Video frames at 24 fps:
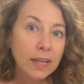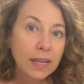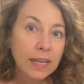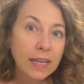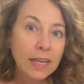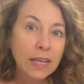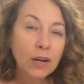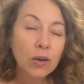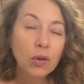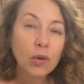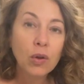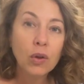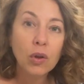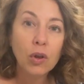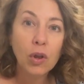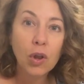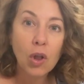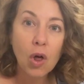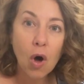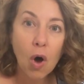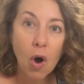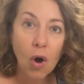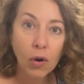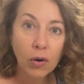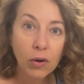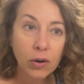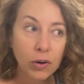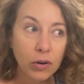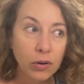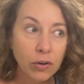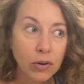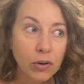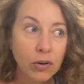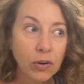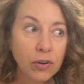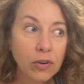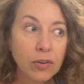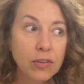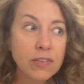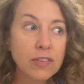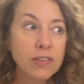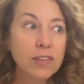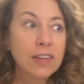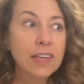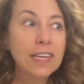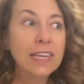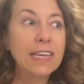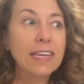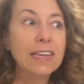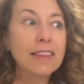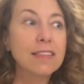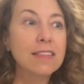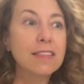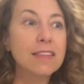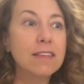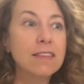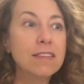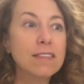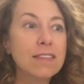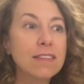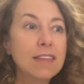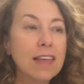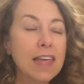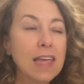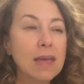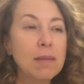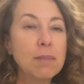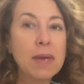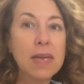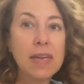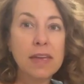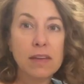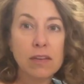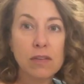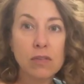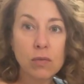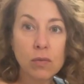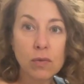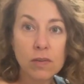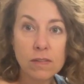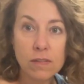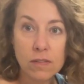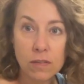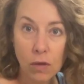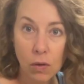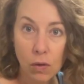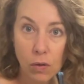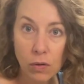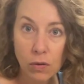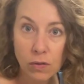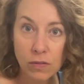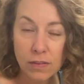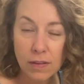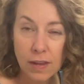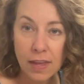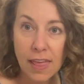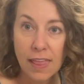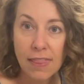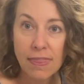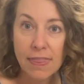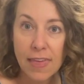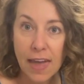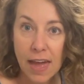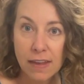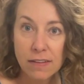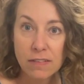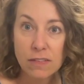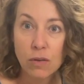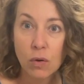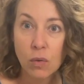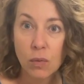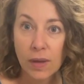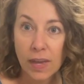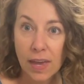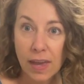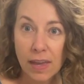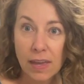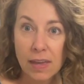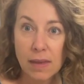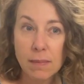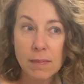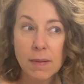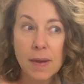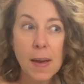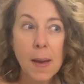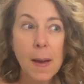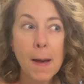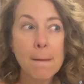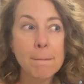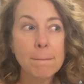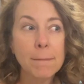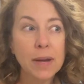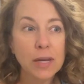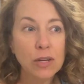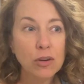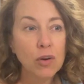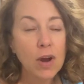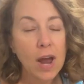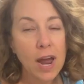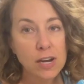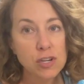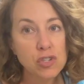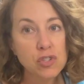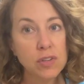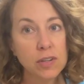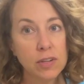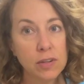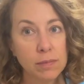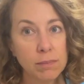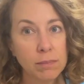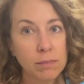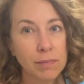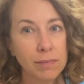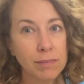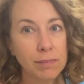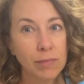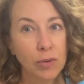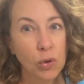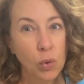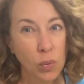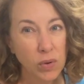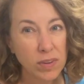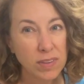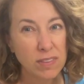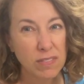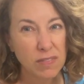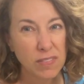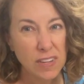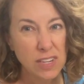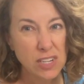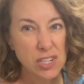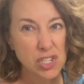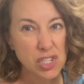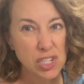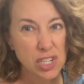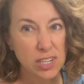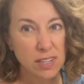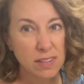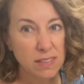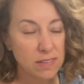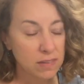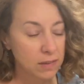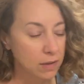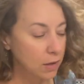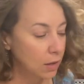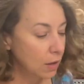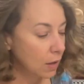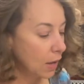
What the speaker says: little longer to get the same end result, and that's okay, but you're actually going to finish it.